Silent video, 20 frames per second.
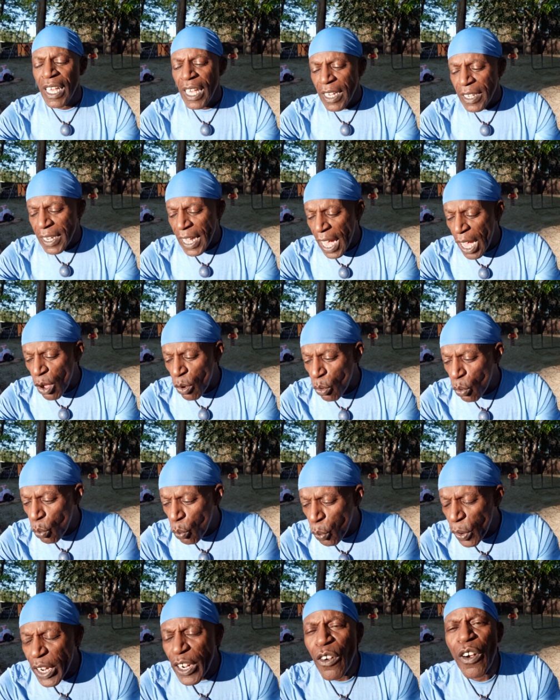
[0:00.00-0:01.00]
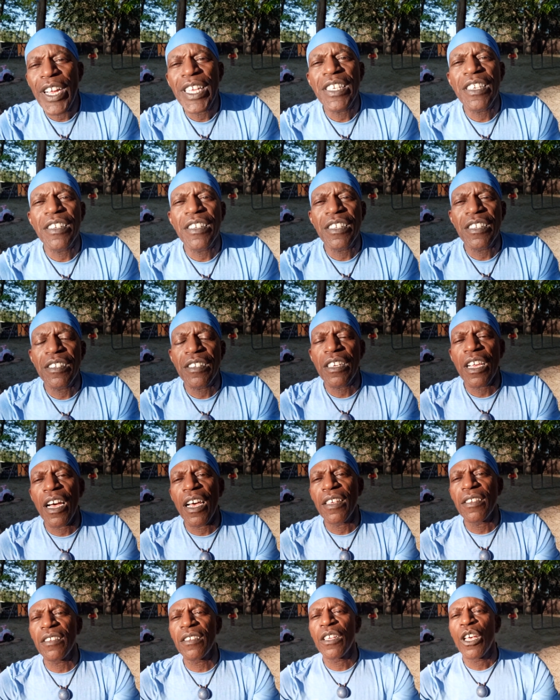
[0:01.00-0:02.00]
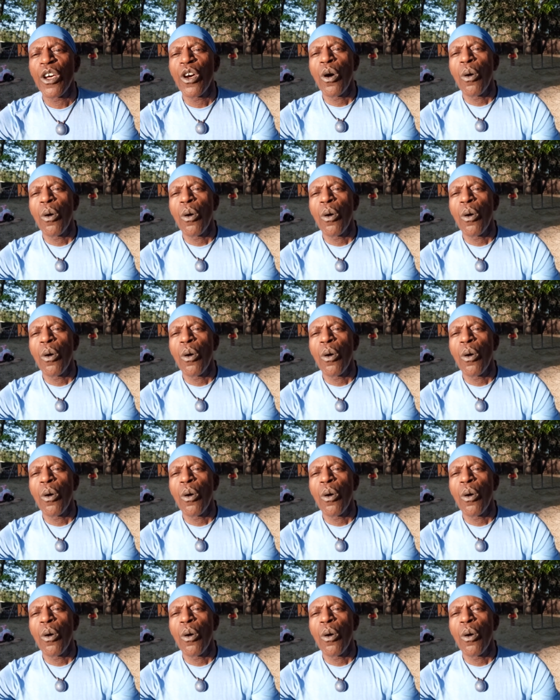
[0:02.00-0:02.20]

Now we're going to discuss